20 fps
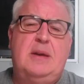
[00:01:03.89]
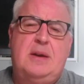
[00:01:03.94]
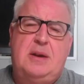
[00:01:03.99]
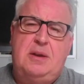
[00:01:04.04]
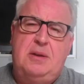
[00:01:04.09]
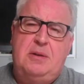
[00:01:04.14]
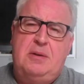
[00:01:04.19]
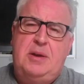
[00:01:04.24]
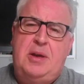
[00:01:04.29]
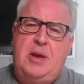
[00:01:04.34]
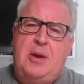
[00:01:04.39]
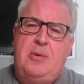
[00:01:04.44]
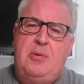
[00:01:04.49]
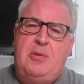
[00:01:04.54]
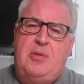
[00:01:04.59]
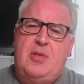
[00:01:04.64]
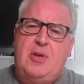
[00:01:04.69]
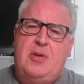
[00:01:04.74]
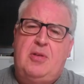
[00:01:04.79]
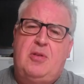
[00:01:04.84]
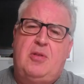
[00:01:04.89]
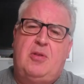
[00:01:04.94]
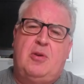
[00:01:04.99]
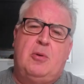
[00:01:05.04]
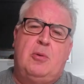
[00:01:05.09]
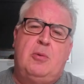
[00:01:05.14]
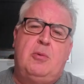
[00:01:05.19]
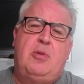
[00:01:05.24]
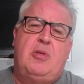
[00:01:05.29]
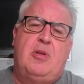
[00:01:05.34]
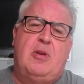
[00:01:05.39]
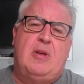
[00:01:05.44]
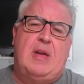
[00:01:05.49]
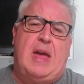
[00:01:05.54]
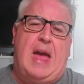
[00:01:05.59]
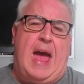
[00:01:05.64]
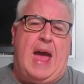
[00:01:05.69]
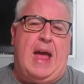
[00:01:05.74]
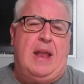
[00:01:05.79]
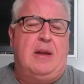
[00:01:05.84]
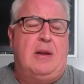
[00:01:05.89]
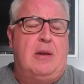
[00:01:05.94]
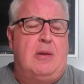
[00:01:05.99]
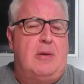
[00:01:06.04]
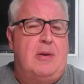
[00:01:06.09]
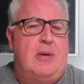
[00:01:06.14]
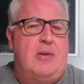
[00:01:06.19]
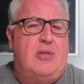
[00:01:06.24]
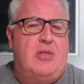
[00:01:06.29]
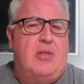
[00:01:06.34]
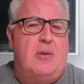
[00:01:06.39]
Can I use this tool to analyze